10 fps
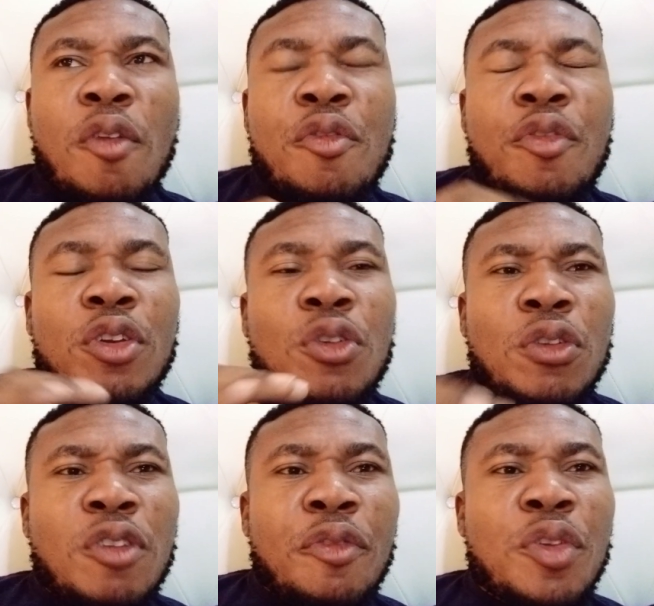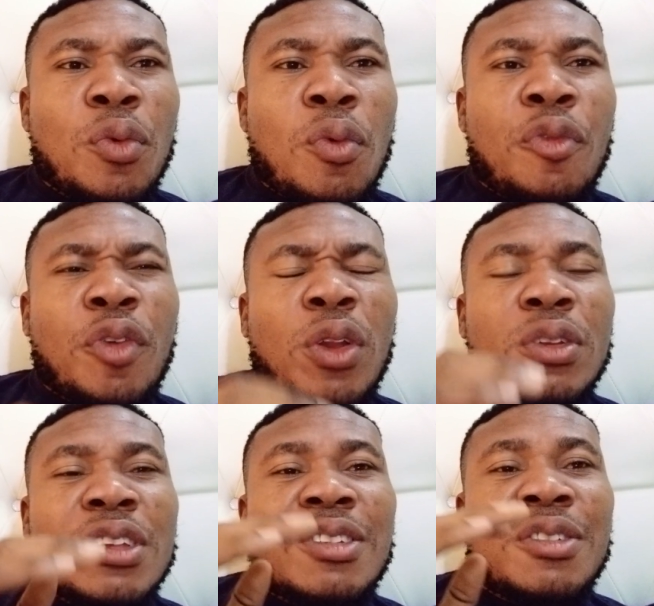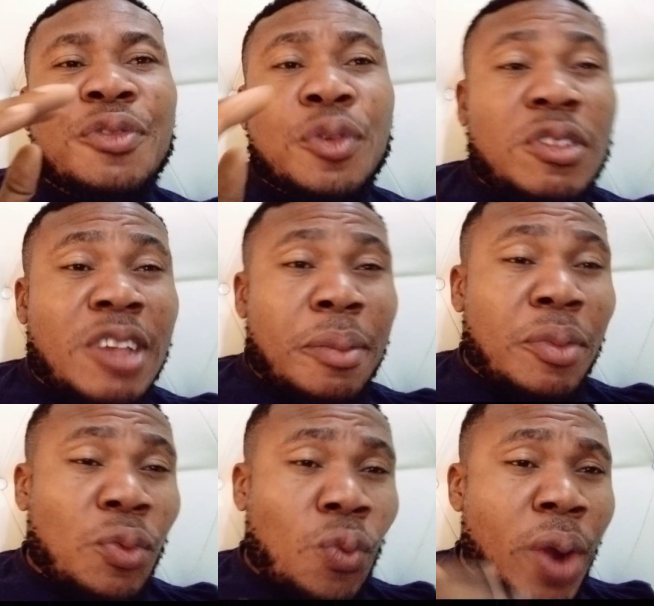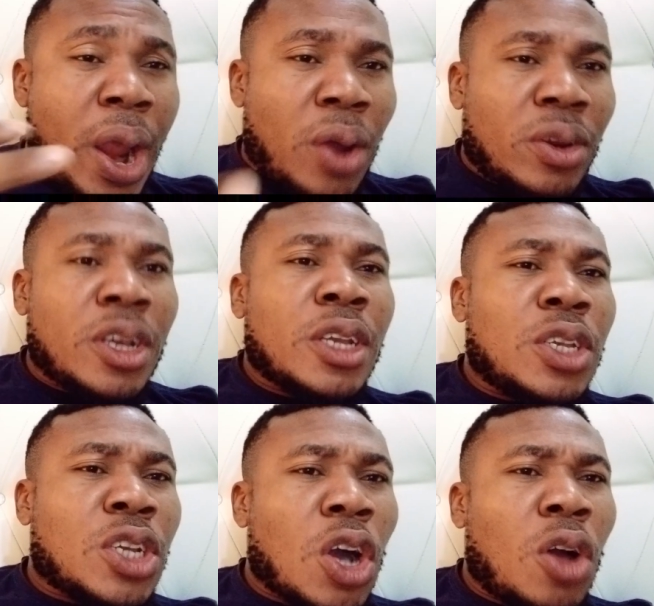for those of you who follow this full step well, you can